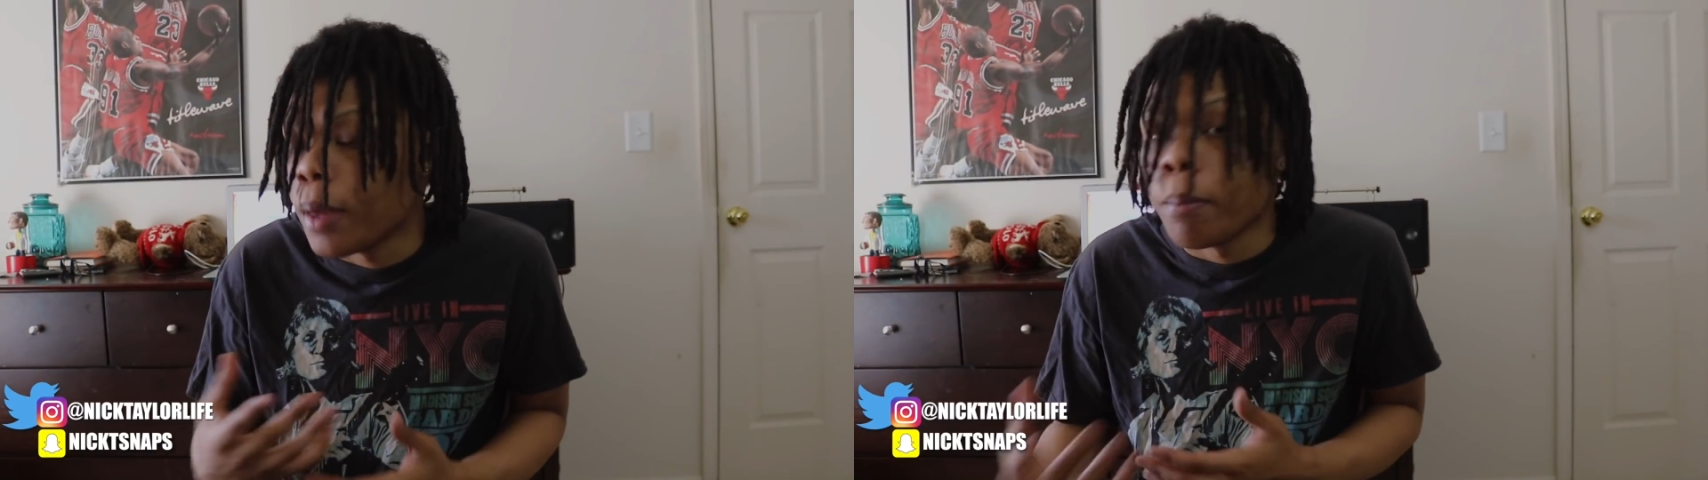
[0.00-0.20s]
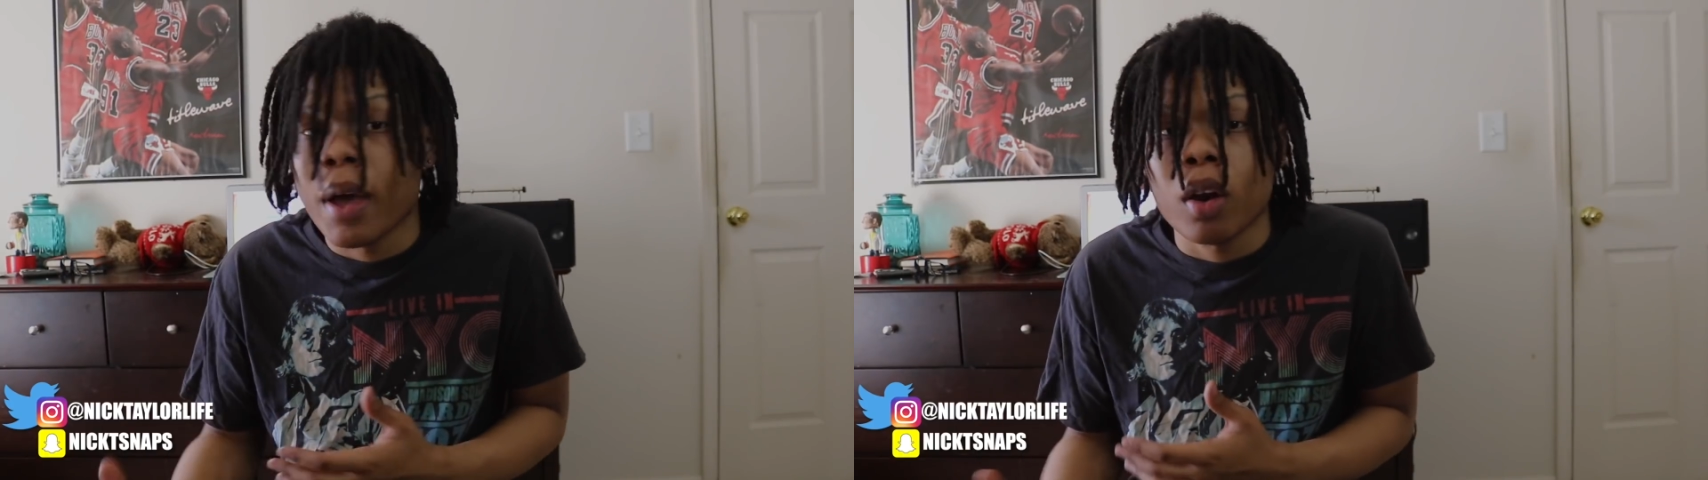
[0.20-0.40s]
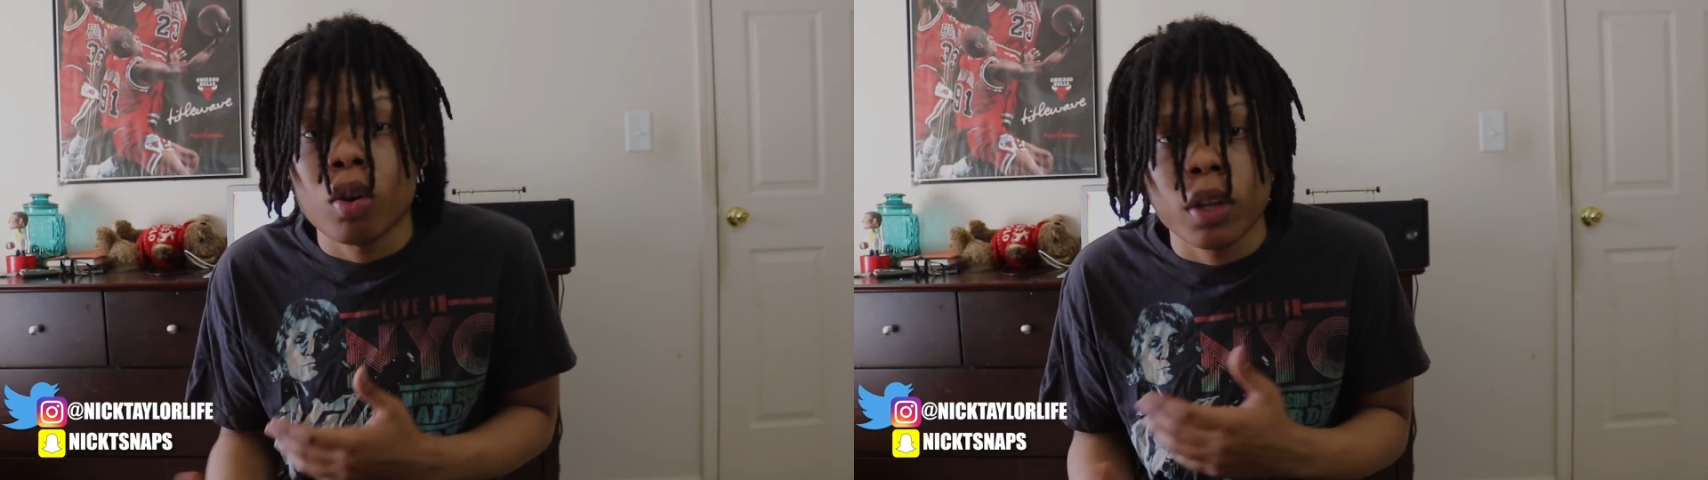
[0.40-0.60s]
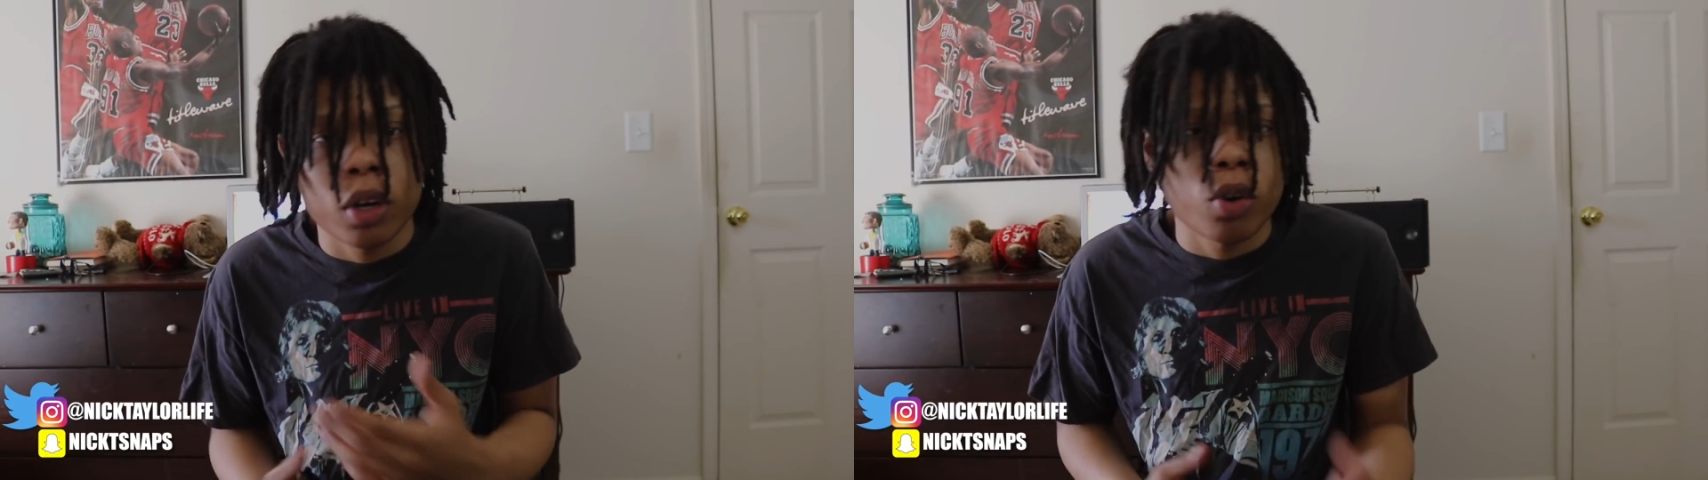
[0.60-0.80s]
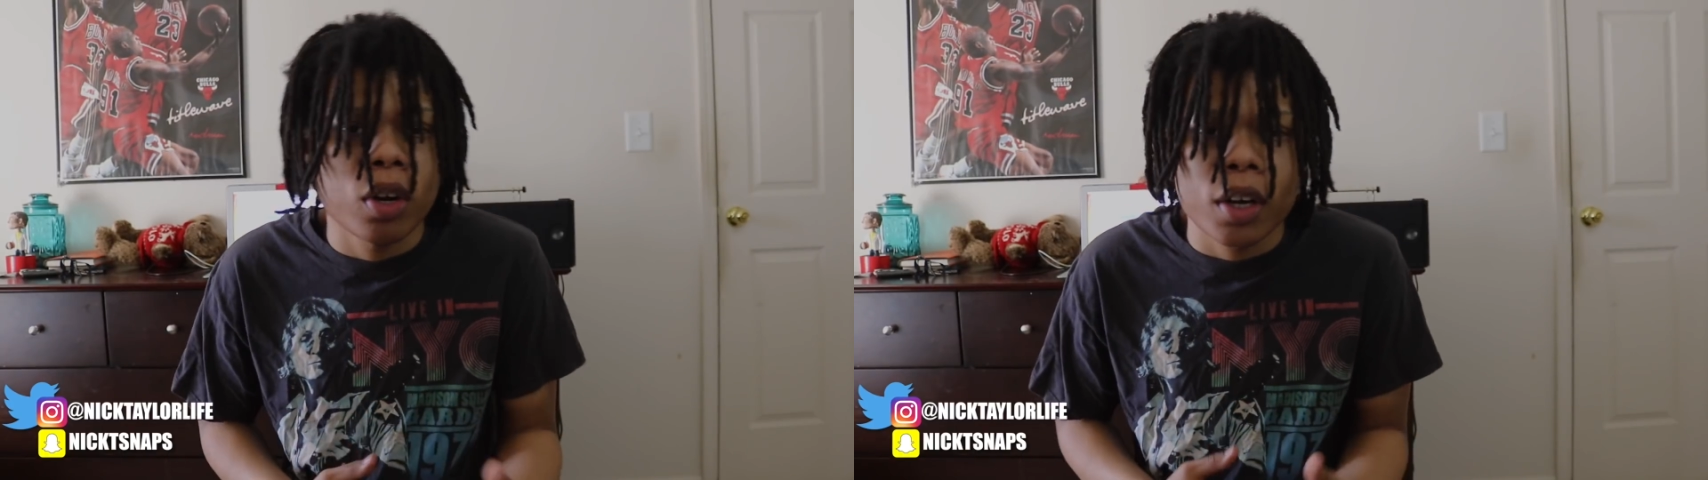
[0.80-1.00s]
metal and
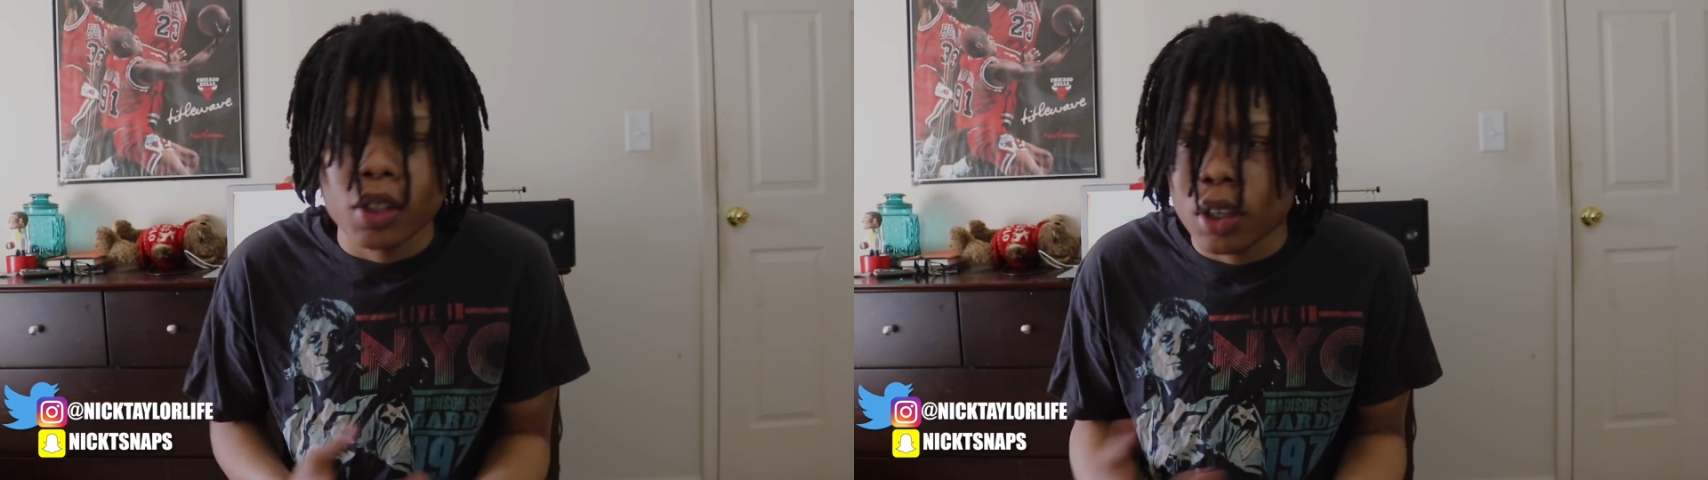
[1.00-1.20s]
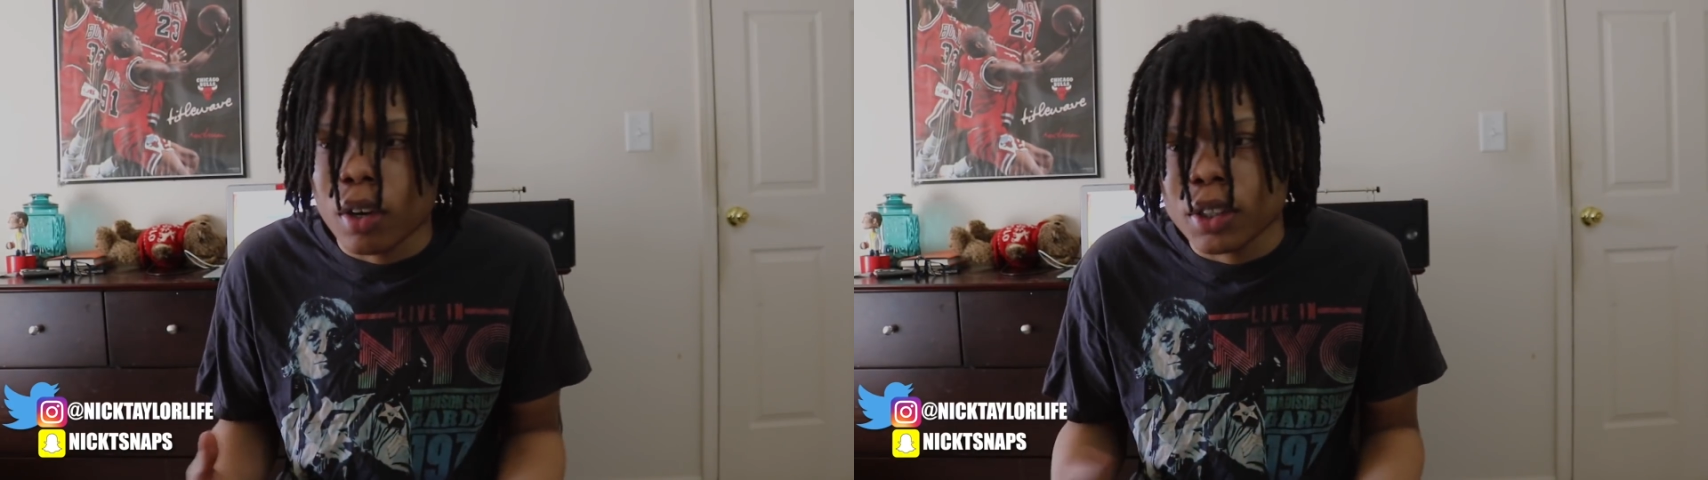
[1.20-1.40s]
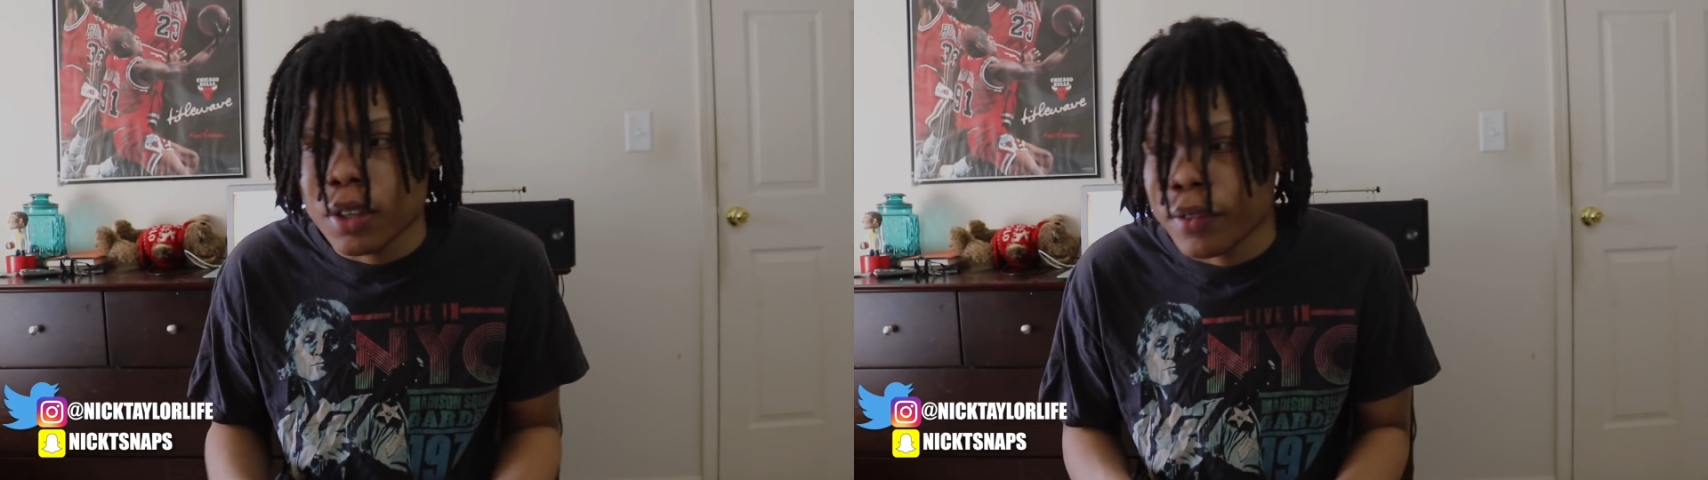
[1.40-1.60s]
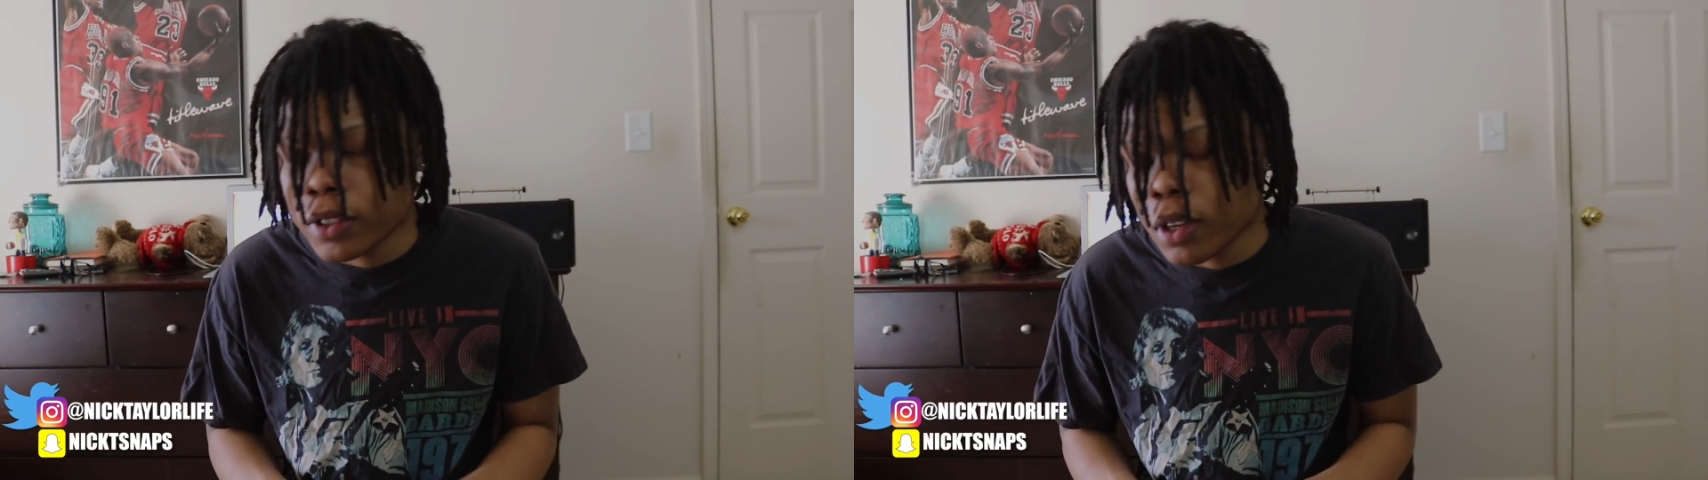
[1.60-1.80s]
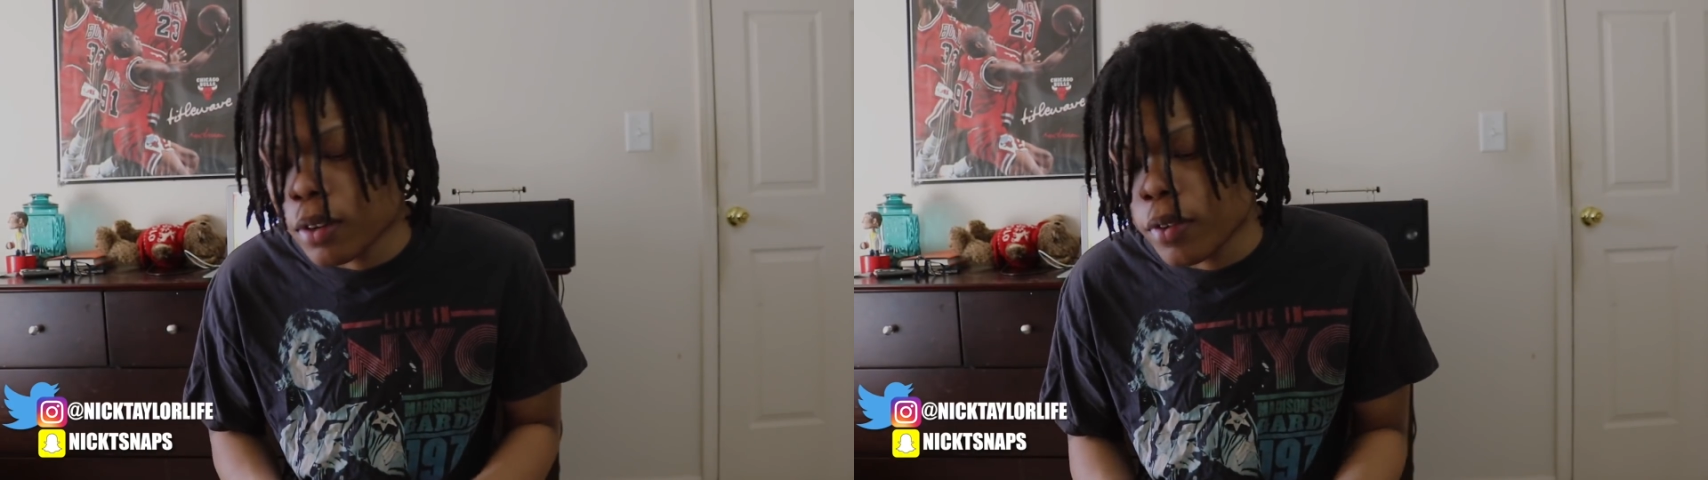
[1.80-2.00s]
grunge and all this different
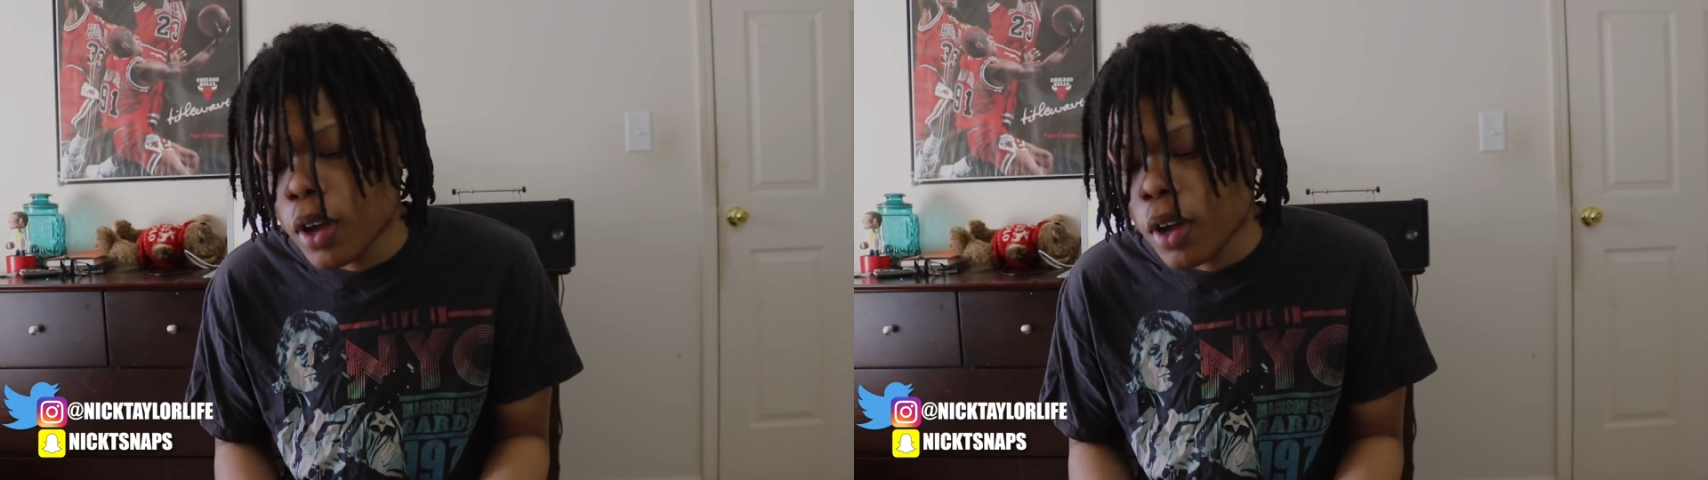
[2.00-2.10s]
stuff.